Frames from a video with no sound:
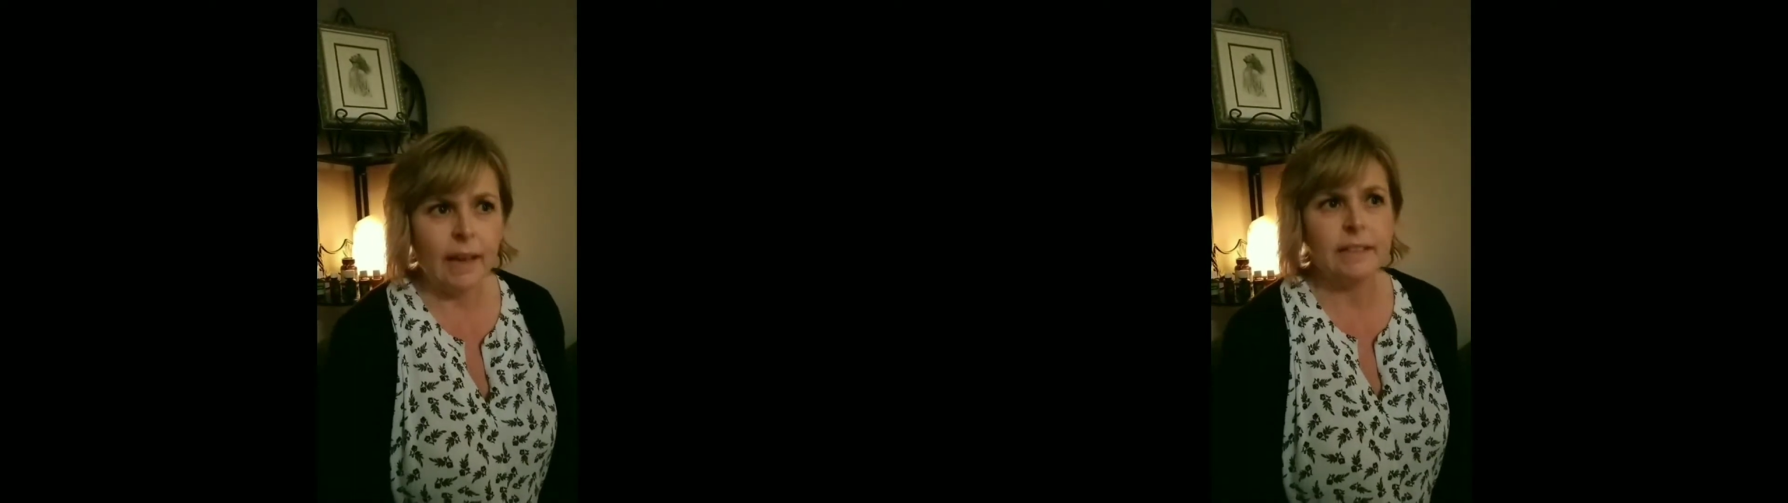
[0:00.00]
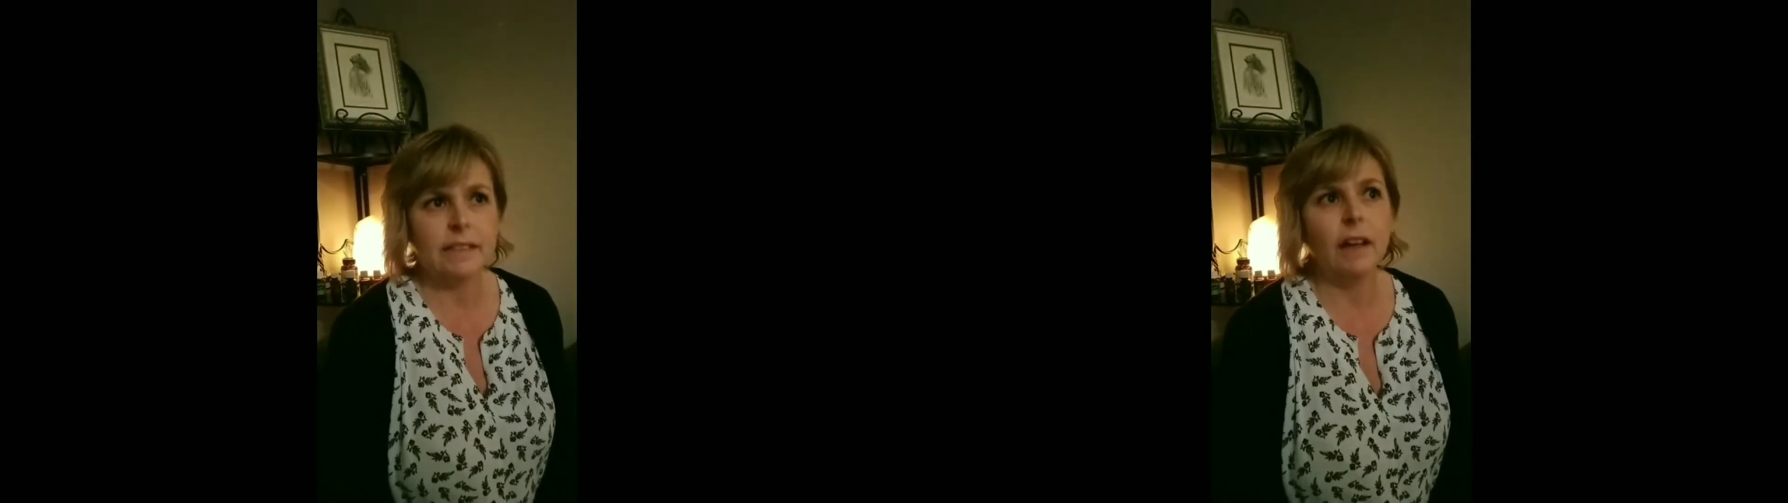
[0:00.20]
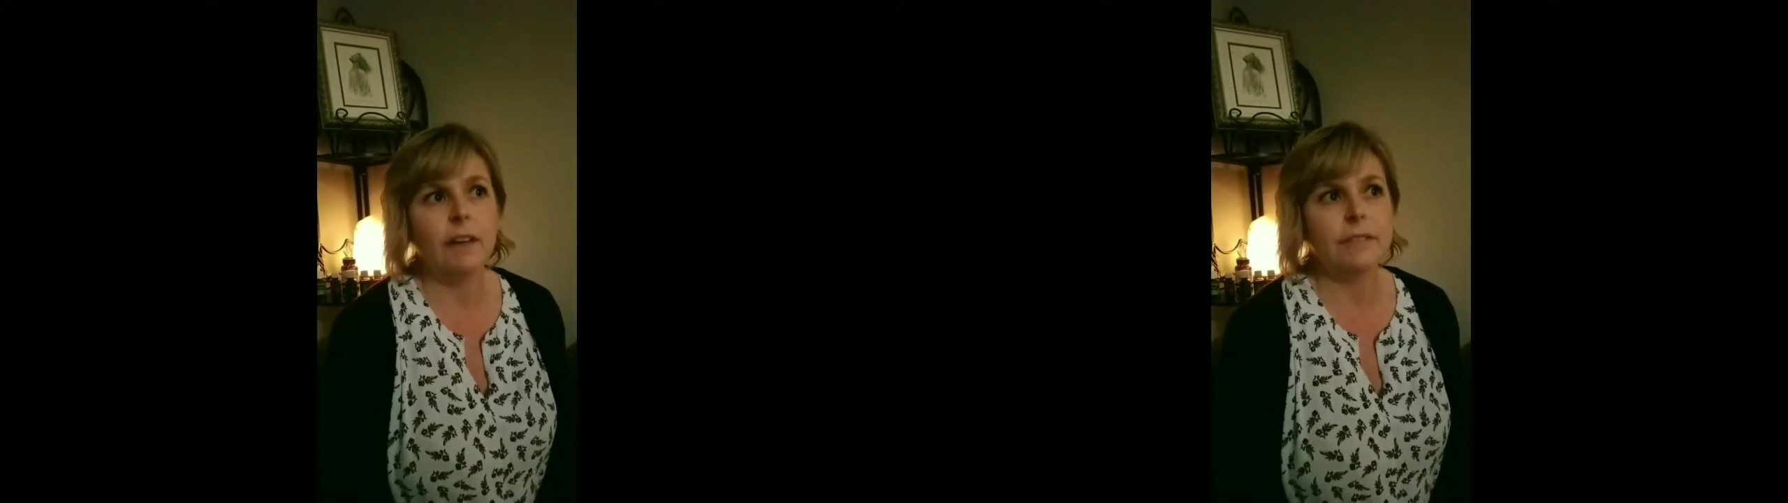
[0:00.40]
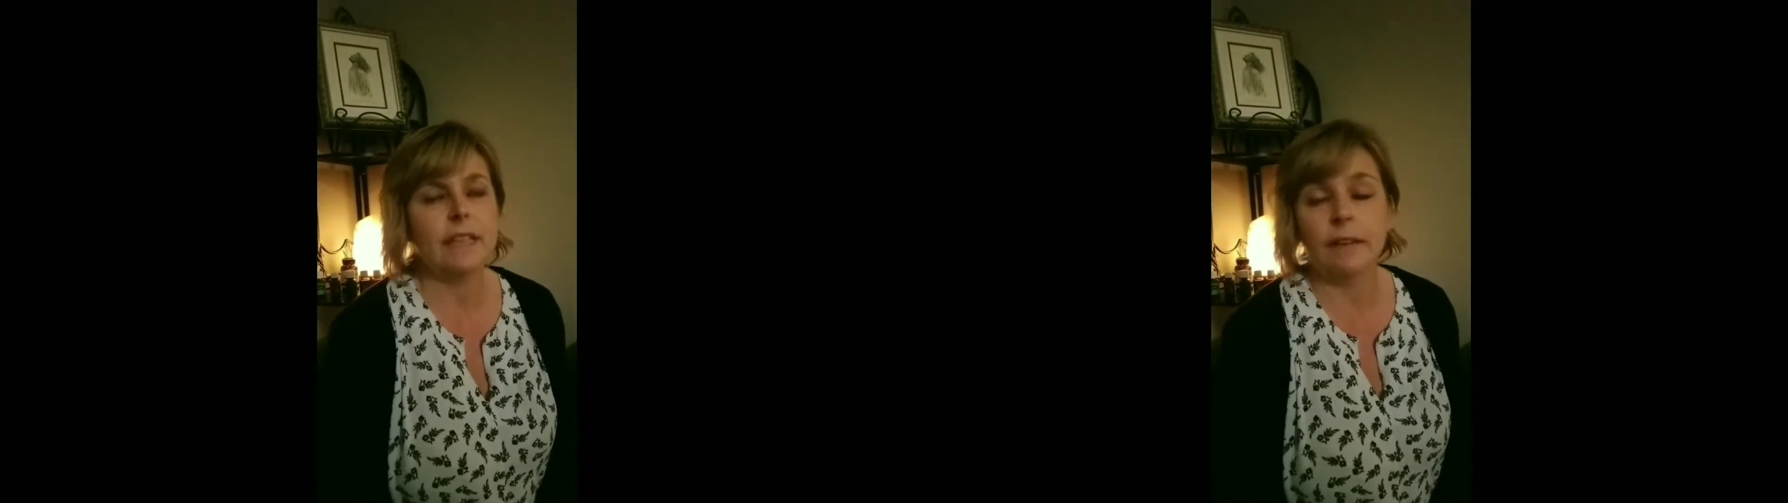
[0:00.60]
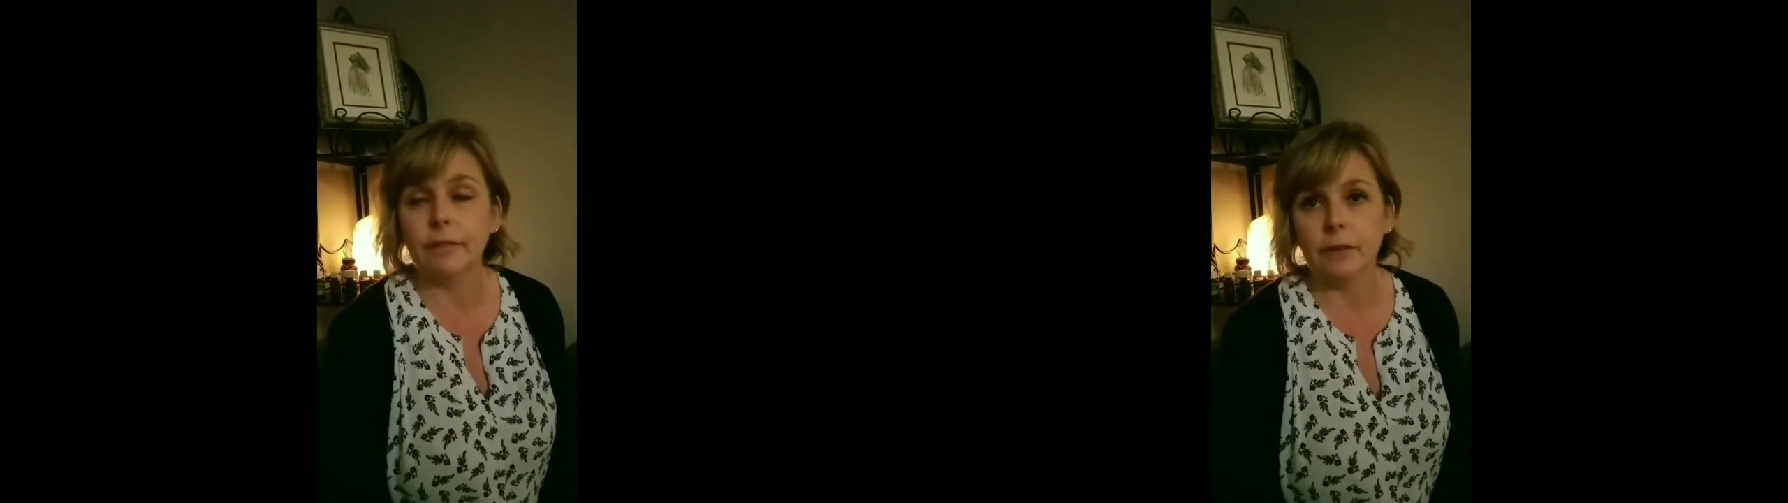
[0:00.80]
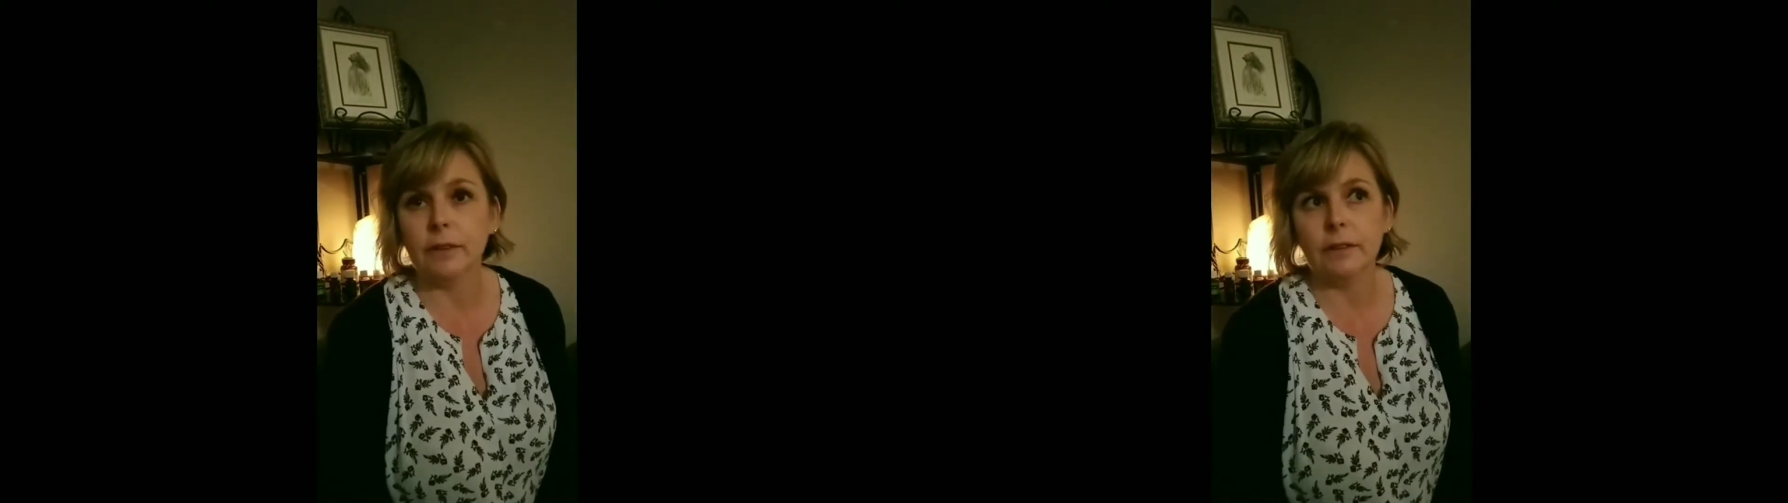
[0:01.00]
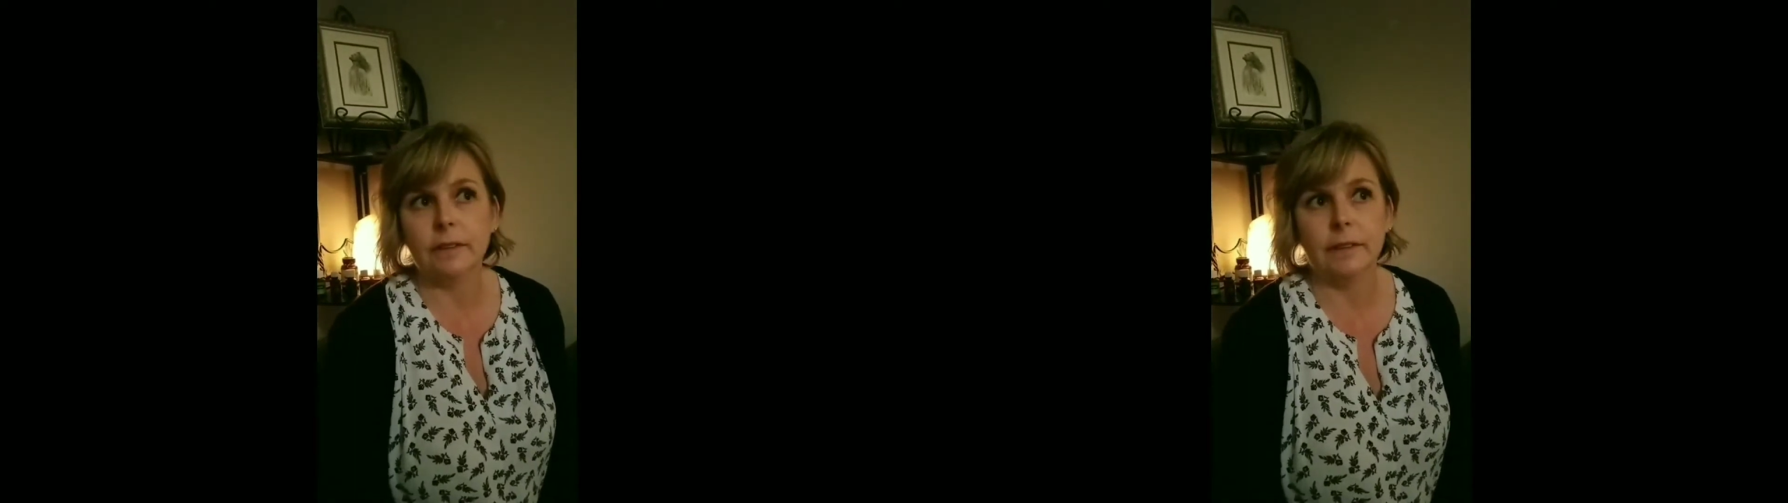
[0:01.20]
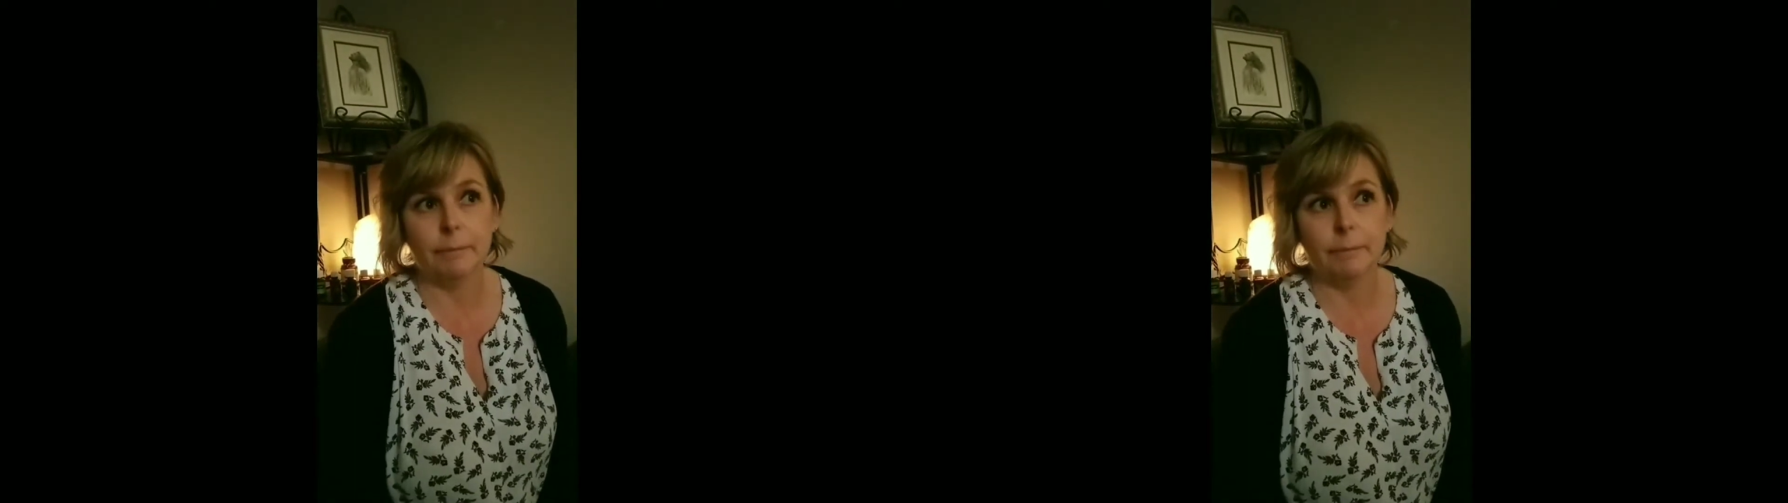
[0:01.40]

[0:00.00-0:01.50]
Yeah, I still have several,